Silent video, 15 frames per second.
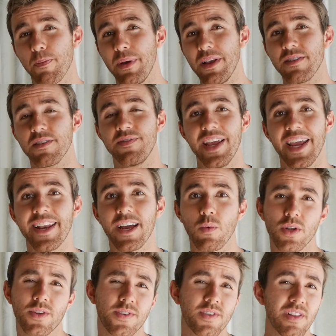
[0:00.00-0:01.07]
piece of data
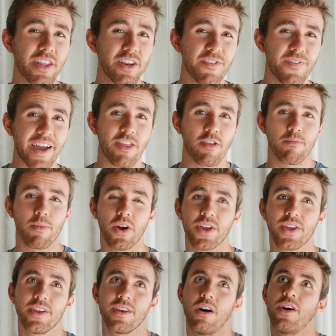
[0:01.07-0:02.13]
would solidify the
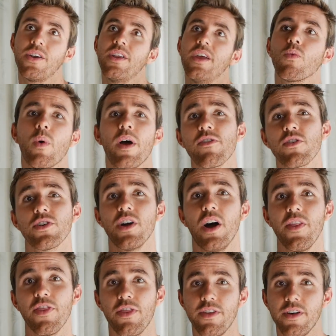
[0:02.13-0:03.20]
market on whether or
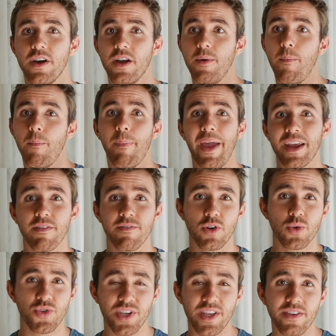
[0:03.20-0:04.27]
not the Bank of
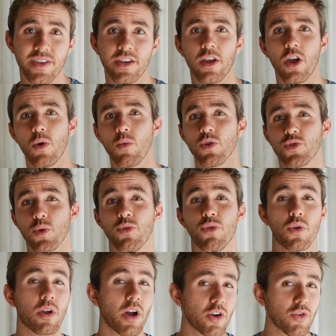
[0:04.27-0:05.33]
New Zealand was going to
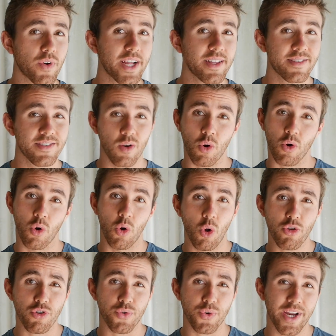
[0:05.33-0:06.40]
cut rates or
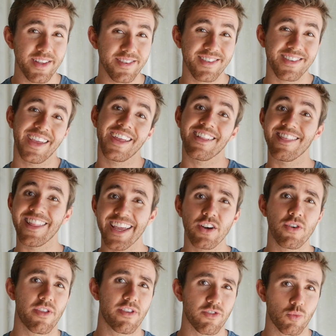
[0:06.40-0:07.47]
hold rates
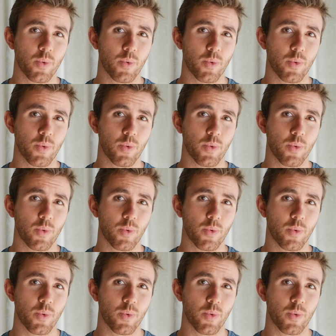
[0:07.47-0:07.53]
later this